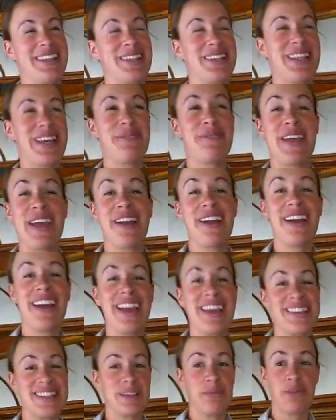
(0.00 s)
cliff
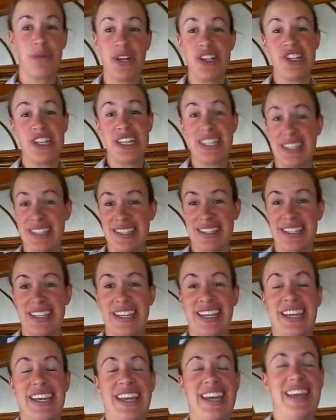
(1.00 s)
areas and bridges,
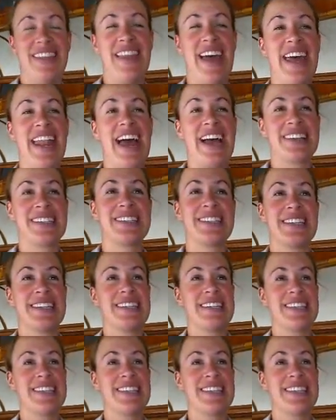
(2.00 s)
and that acts as a